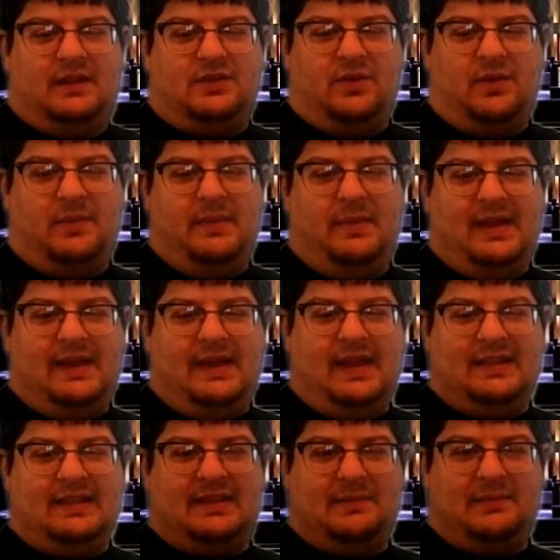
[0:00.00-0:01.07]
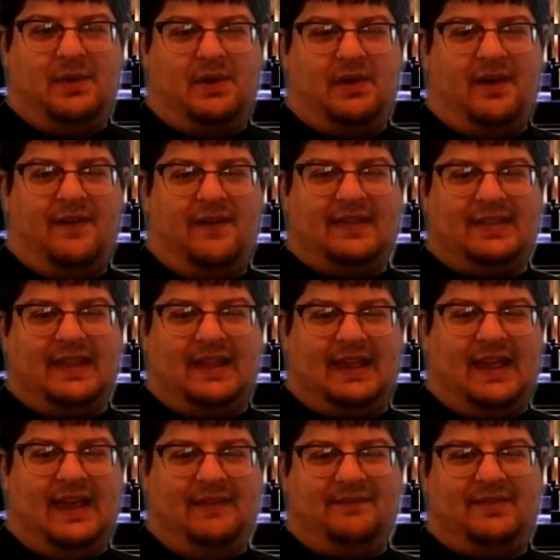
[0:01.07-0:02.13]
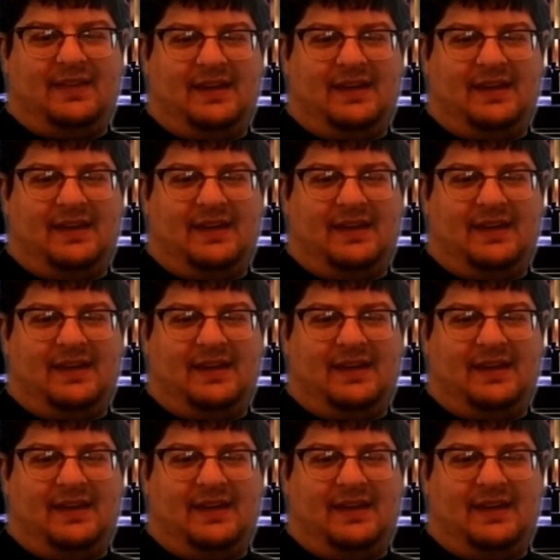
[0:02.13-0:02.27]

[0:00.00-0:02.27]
Join me again tomorrow at the same